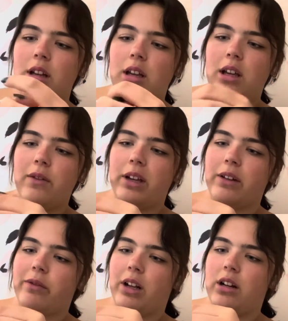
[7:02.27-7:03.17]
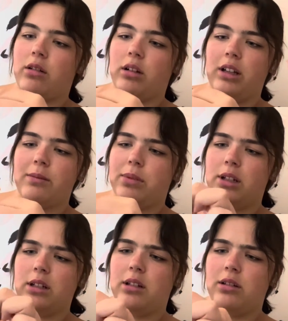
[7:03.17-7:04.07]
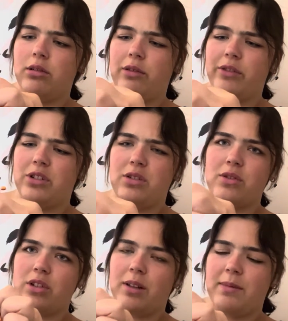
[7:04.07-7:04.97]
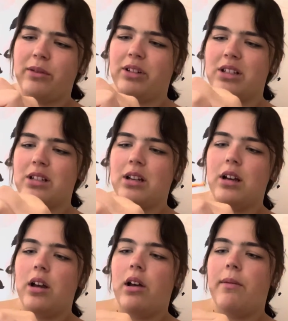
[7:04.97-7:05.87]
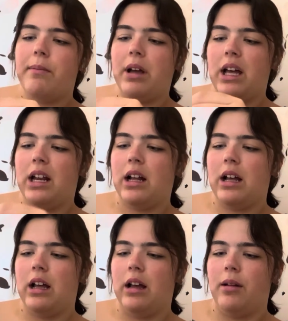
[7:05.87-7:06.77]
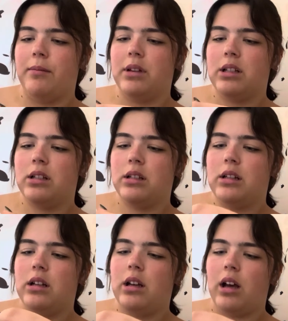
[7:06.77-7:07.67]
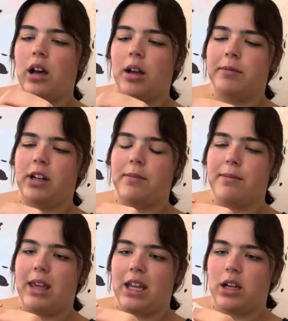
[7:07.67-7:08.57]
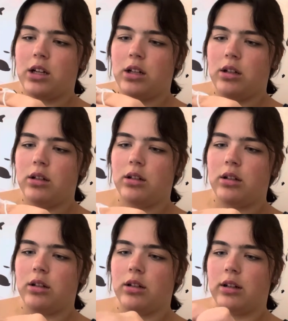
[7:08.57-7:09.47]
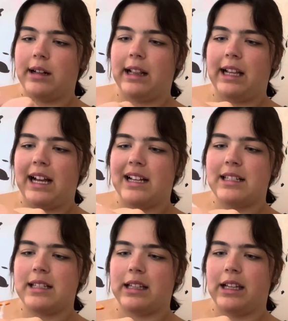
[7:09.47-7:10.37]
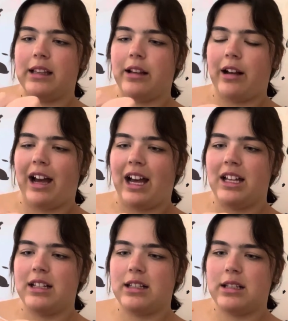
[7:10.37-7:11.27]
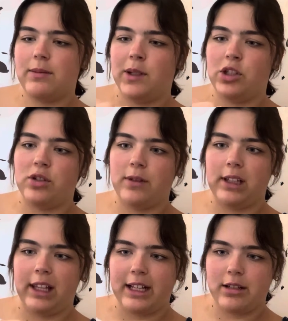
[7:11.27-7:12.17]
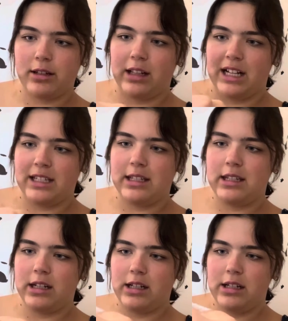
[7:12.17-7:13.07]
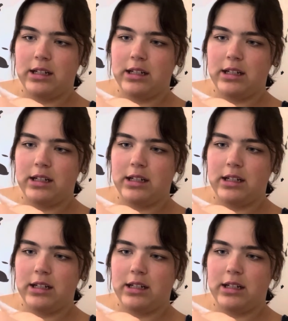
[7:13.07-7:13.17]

if I can find it, or I'll like put whoever's username it was. But I'm gonna make her class like their hats because she really likes her class this year.